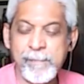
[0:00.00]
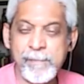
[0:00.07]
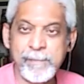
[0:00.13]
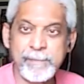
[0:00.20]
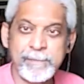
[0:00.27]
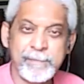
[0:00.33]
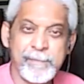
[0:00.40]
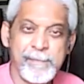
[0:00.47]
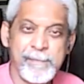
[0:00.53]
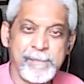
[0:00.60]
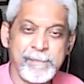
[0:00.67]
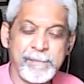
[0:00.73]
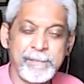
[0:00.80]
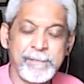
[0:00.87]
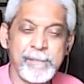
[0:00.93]

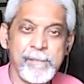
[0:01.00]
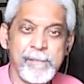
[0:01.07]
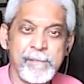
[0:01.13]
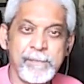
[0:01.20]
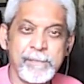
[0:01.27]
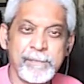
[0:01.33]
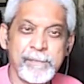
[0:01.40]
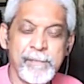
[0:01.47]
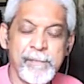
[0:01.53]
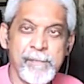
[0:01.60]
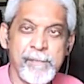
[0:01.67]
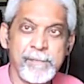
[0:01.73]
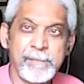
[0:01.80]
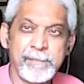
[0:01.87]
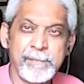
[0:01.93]

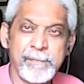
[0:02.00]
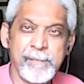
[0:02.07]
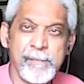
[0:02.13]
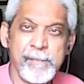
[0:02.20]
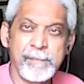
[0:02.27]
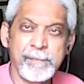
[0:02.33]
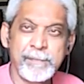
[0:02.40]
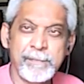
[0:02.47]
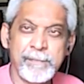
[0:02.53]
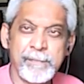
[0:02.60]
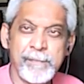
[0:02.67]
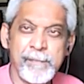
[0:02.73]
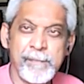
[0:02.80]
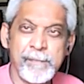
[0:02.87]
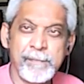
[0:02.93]

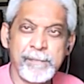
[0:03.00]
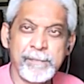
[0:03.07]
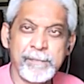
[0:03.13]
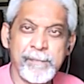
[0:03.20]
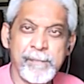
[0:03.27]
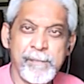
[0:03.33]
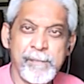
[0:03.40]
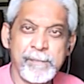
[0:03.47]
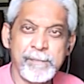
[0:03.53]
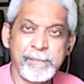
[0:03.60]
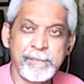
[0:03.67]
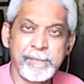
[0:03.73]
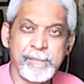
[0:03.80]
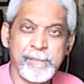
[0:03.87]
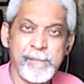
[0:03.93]

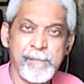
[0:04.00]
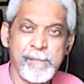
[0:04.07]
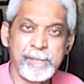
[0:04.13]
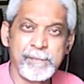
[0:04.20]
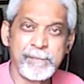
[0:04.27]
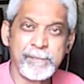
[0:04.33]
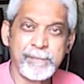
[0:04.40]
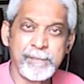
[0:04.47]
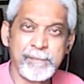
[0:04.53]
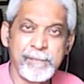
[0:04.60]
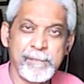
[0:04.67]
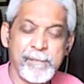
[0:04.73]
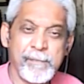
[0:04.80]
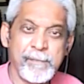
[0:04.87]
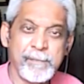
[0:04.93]

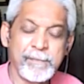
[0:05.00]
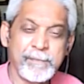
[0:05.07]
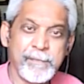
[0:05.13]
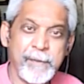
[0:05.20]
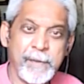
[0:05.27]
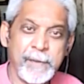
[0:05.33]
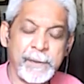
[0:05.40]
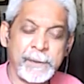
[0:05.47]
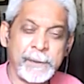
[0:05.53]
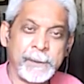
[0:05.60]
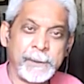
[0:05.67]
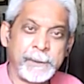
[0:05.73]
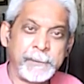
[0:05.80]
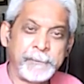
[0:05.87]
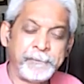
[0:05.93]

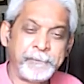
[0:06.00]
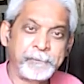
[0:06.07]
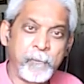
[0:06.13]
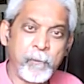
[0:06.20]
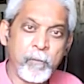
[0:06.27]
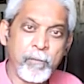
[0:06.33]
(silent)